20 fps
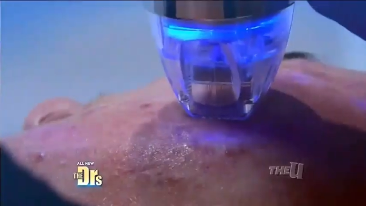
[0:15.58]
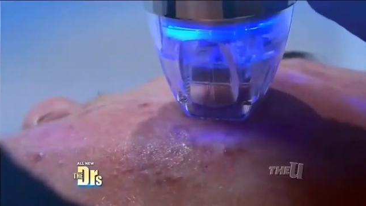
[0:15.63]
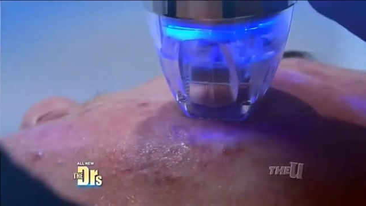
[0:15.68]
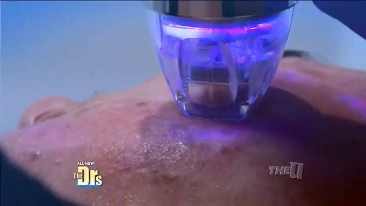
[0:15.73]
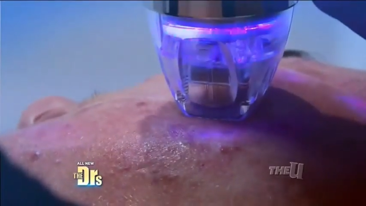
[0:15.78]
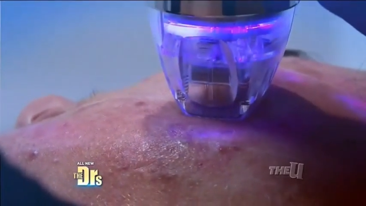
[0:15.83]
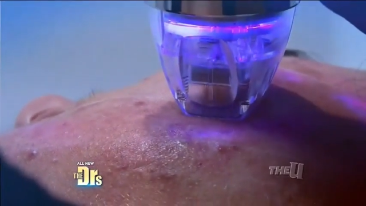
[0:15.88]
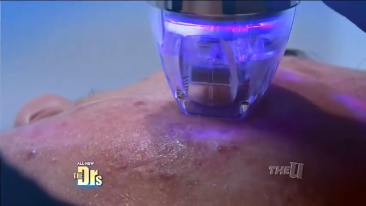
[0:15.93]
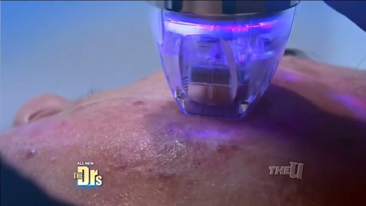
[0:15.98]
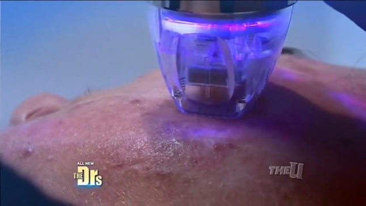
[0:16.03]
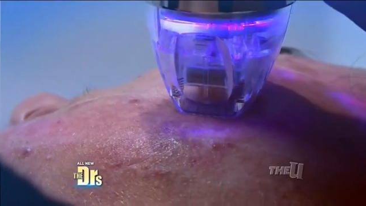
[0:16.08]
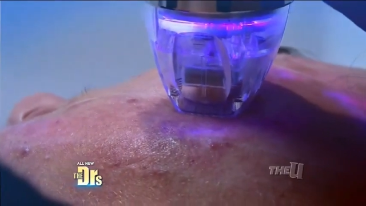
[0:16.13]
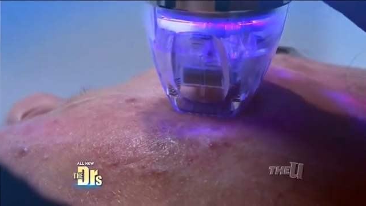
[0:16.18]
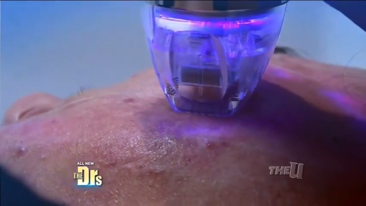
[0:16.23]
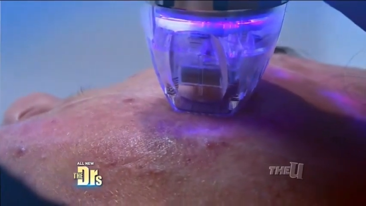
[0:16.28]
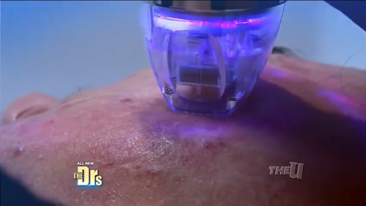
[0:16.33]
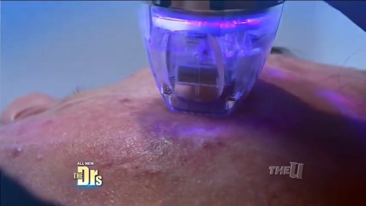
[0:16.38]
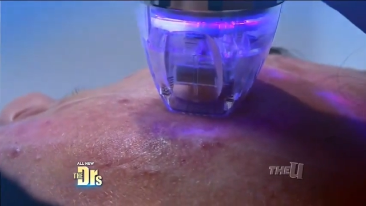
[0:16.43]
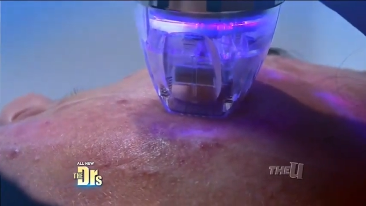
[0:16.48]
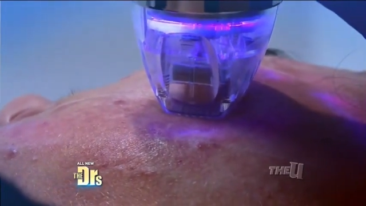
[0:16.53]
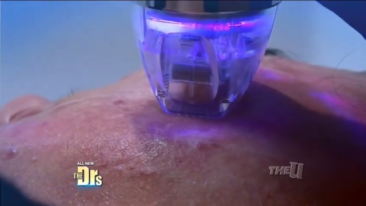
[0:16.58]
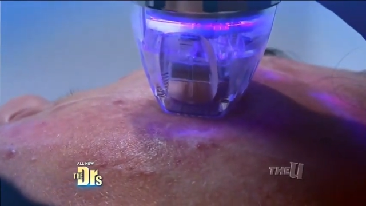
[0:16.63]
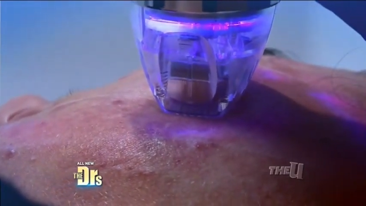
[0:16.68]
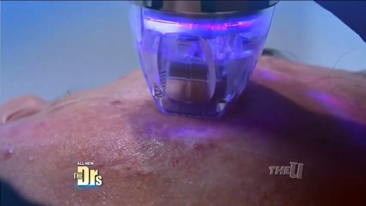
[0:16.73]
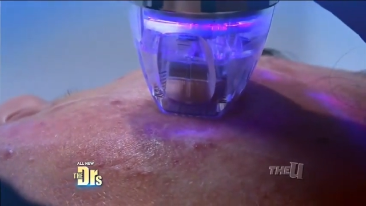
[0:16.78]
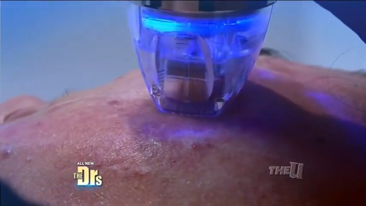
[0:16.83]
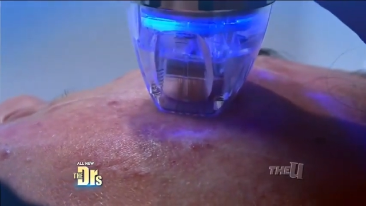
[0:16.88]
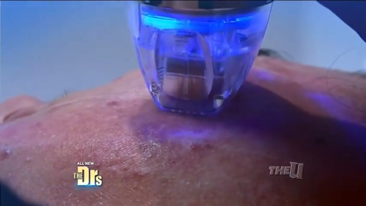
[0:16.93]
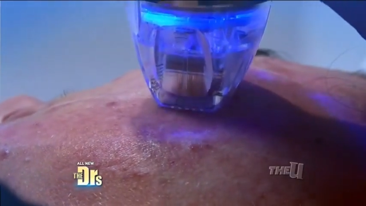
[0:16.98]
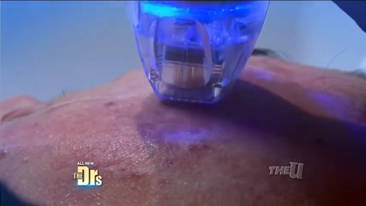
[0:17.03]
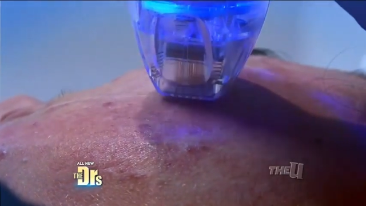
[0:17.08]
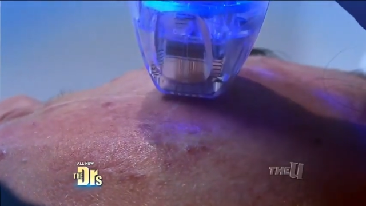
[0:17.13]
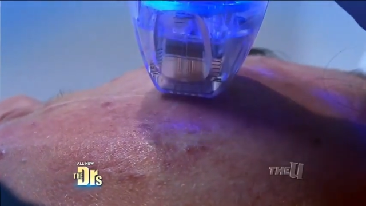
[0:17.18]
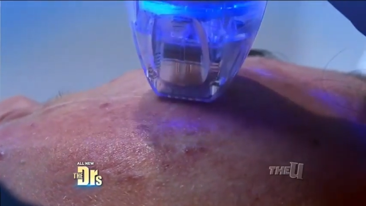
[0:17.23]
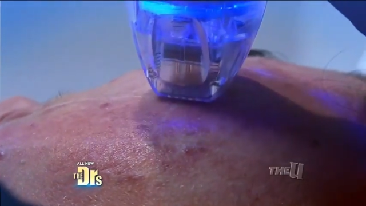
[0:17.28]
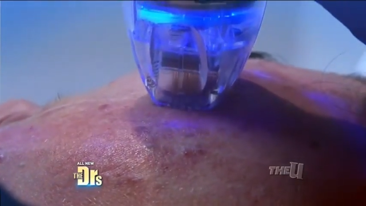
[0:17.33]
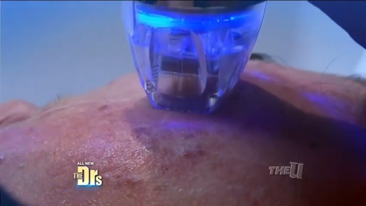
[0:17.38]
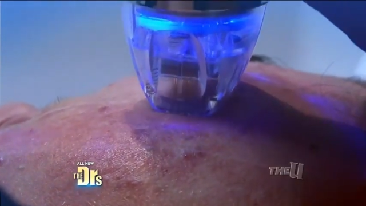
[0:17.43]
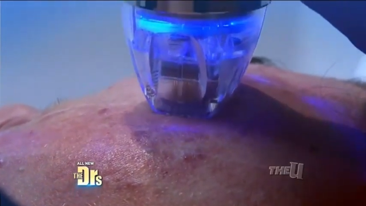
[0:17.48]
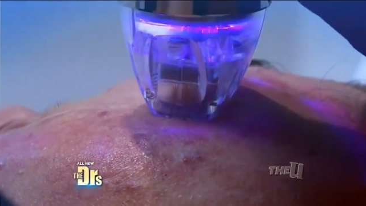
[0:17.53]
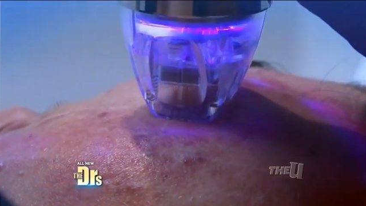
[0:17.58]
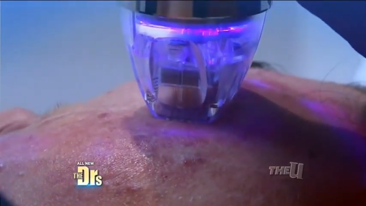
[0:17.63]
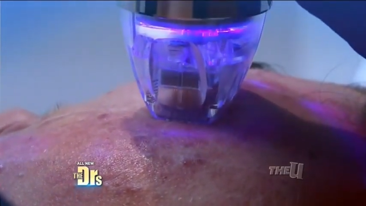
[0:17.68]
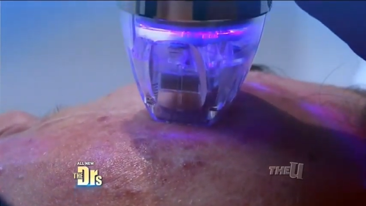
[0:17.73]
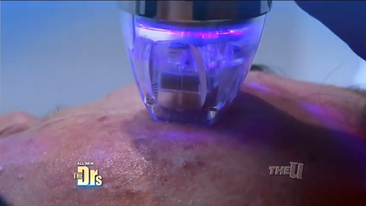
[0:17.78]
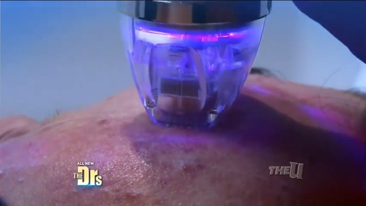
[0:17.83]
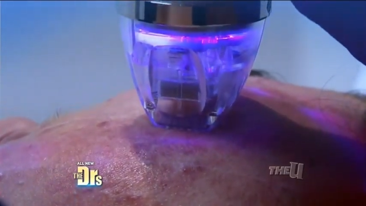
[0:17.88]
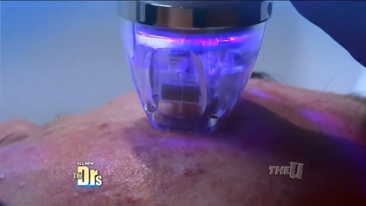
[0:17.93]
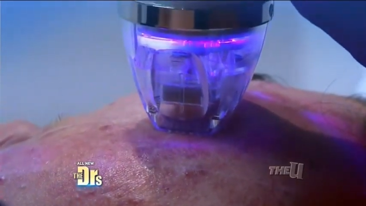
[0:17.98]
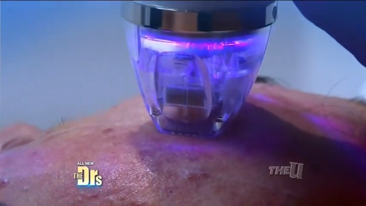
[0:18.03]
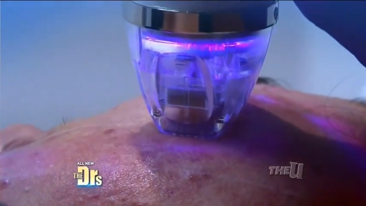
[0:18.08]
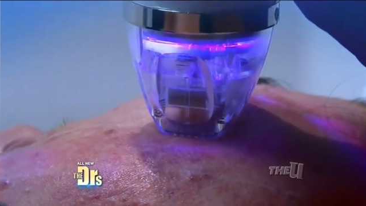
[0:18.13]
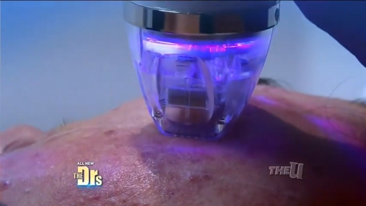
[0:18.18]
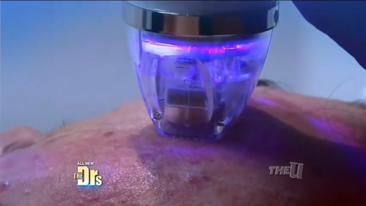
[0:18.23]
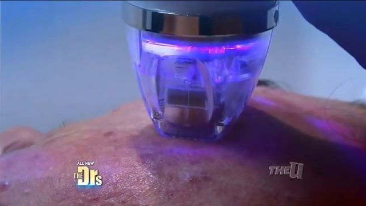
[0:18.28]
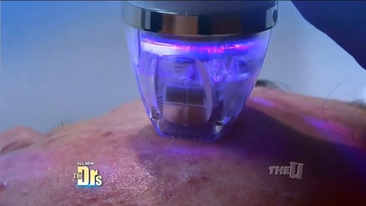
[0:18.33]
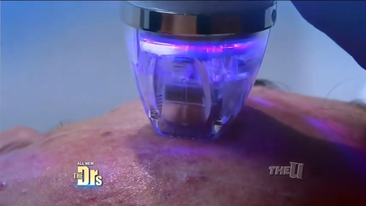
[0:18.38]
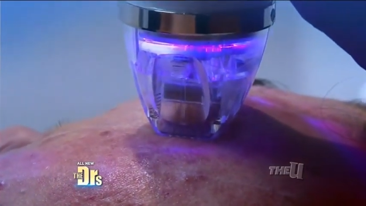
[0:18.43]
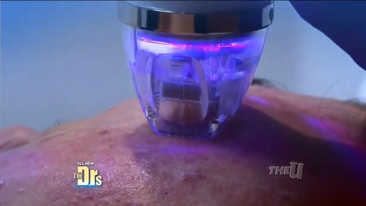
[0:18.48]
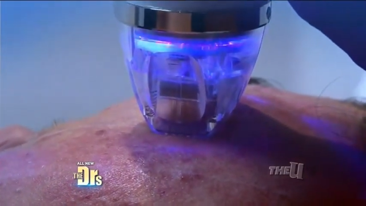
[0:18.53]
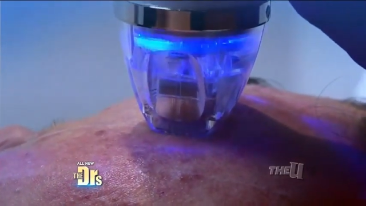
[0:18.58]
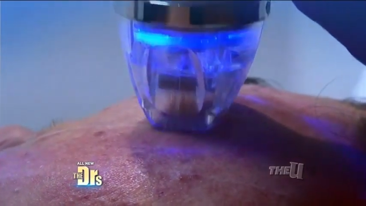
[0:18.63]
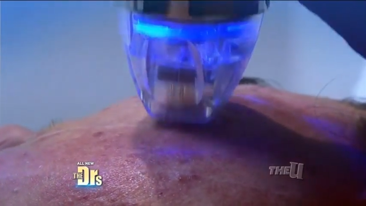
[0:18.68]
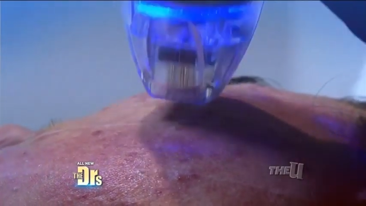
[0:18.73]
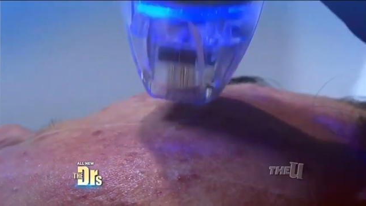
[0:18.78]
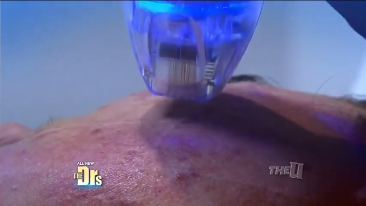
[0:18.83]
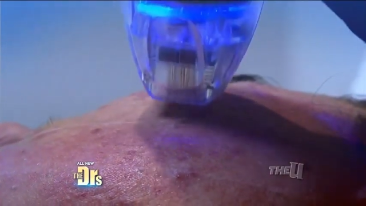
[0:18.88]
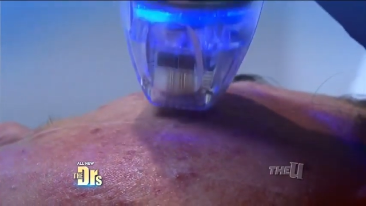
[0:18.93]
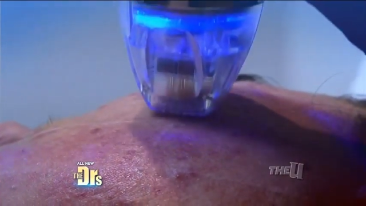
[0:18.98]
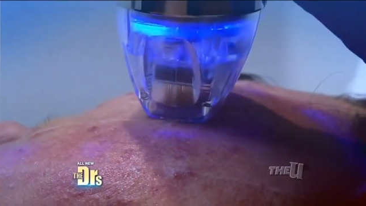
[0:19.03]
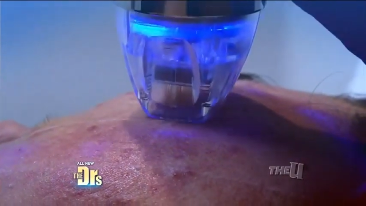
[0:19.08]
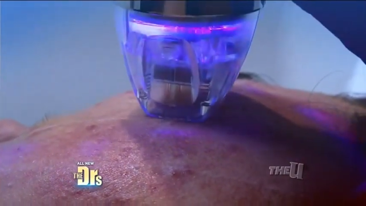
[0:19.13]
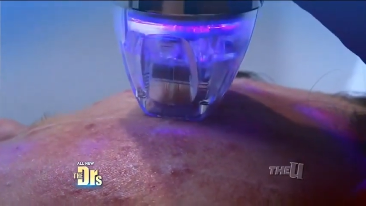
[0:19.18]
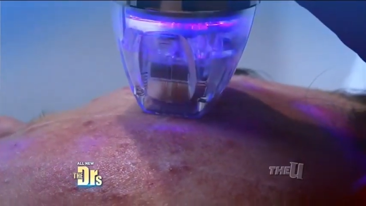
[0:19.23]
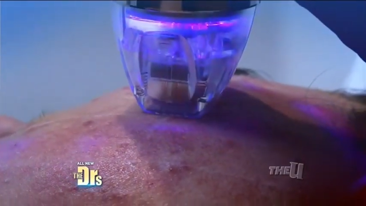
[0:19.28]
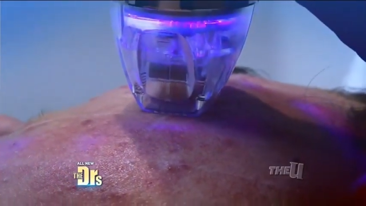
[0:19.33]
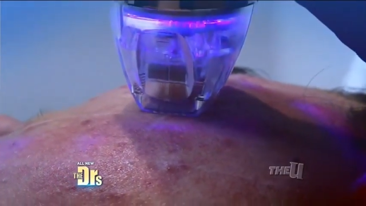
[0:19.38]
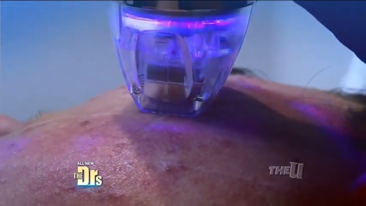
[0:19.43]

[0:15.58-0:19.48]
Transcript: No face is visible, so there are no lips to read.